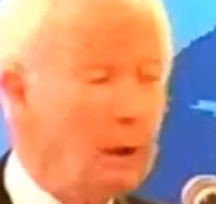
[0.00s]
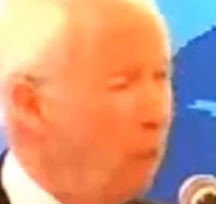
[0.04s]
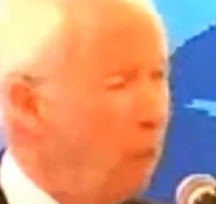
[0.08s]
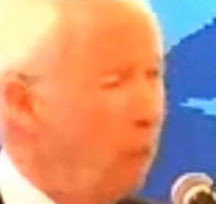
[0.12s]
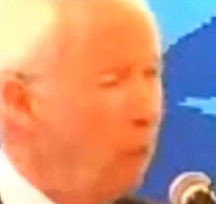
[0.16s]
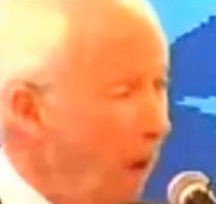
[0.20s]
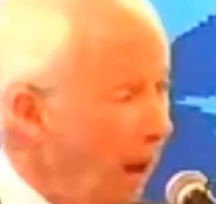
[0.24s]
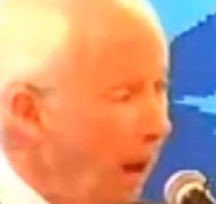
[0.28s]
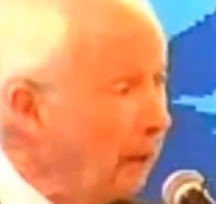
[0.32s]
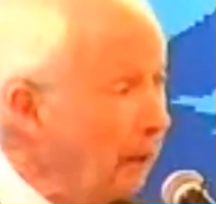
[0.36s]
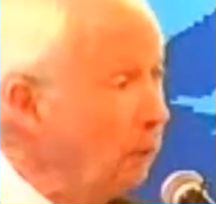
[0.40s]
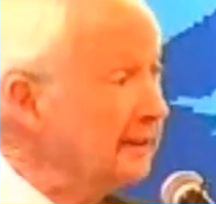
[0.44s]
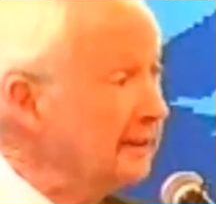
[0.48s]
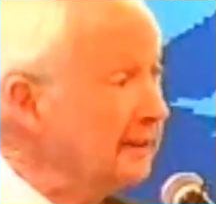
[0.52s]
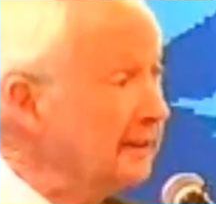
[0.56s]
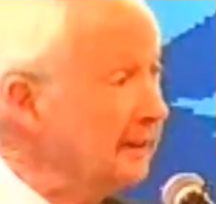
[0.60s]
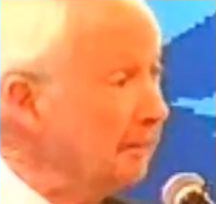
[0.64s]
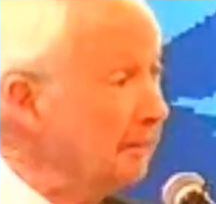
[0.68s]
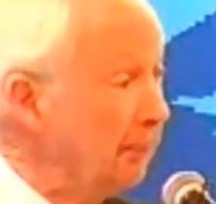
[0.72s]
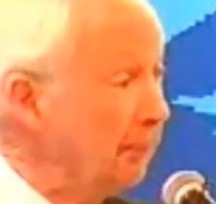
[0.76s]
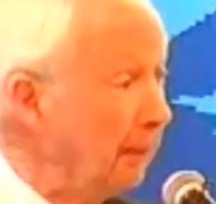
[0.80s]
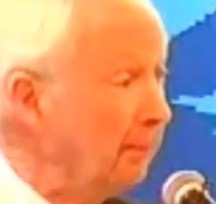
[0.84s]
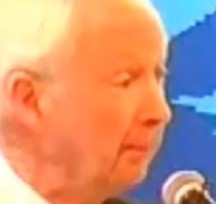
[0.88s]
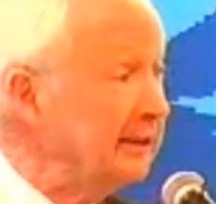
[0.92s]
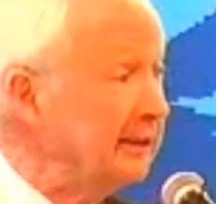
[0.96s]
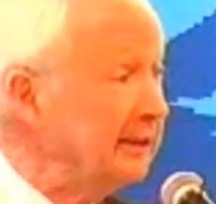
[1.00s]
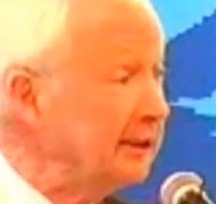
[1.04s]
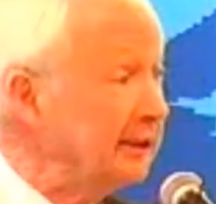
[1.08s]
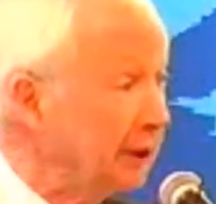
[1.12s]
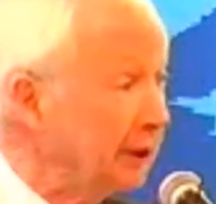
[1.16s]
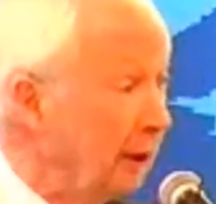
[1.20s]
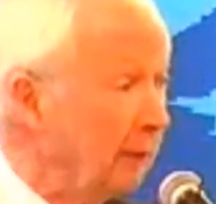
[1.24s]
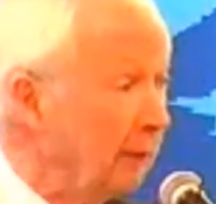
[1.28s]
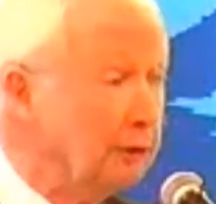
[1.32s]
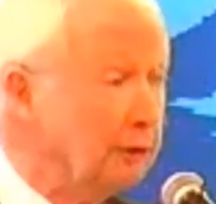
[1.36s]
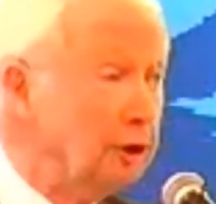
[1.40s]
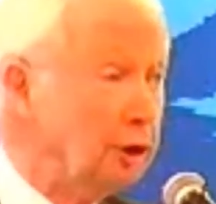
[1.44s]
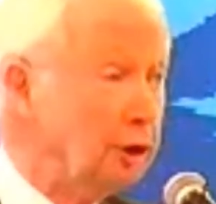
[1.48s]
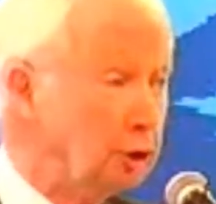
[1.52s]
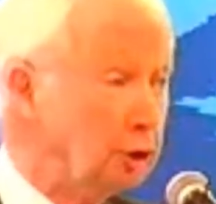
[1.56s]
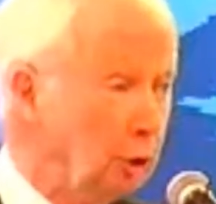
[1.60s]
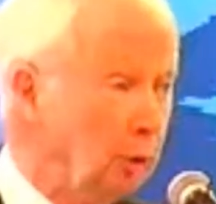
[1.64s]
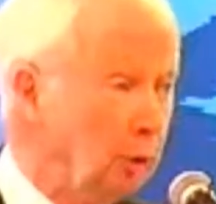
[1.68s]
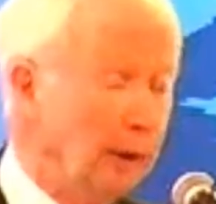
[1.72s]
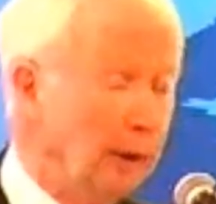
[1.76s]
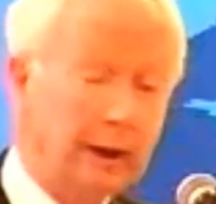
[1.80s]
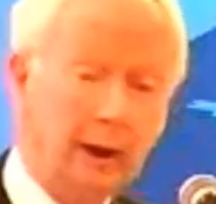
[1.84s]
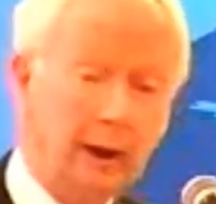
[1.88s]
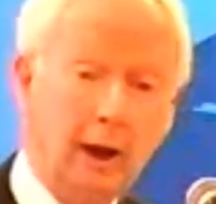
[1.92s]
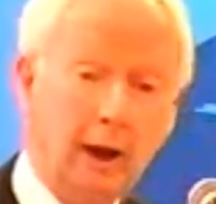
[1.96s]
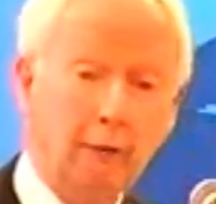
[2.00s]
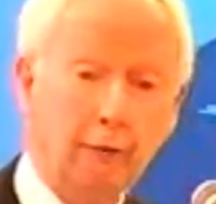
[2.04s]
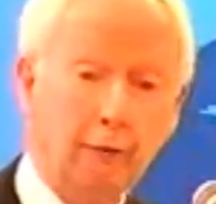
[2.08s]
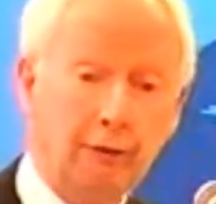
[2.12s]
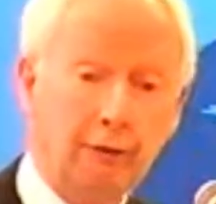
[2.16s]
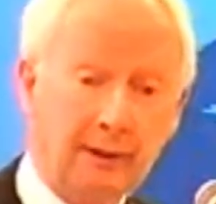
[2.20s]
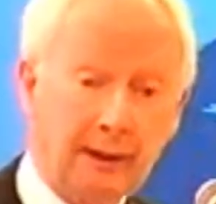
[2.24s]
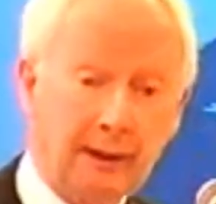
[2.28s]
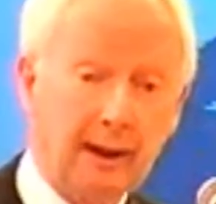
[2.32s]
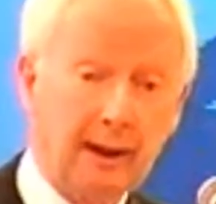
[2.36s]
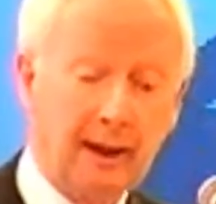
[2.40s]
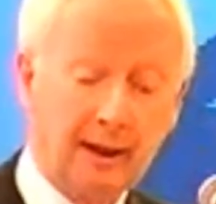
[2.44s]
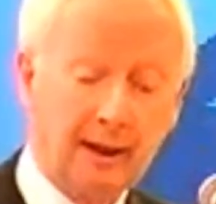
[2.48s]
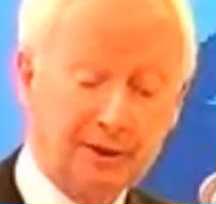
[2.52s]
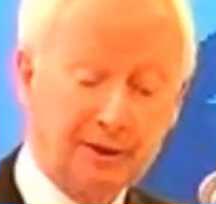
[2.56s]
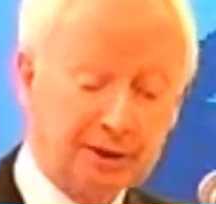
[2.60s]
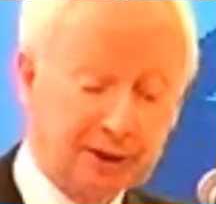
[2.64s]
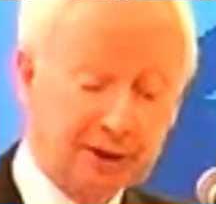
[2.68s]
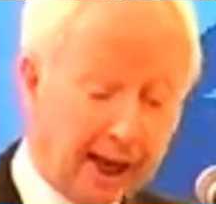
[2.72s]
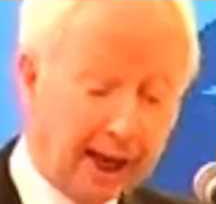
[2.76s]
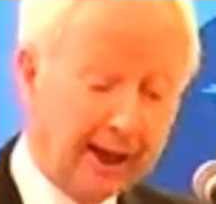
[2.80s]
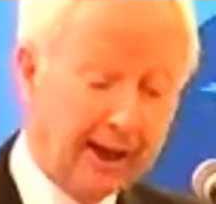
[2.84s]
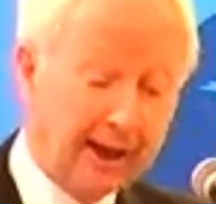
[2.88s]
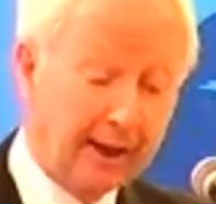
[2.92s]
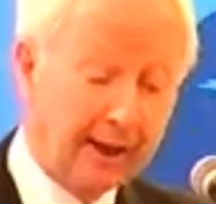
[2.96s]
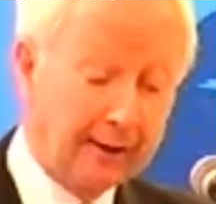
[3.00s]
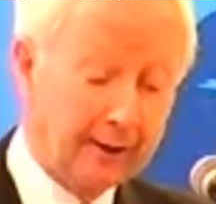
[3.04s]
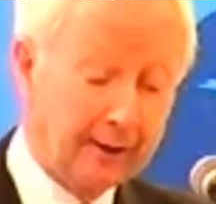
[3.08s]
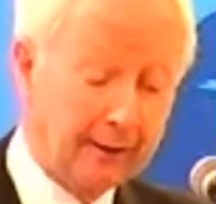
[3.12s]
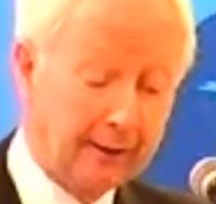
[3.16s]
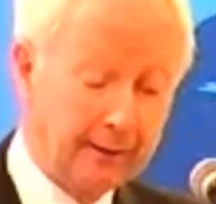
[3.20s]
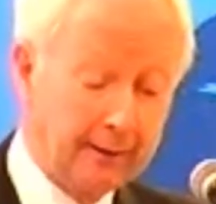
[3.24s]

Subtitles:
What was the public service doing for the last decade?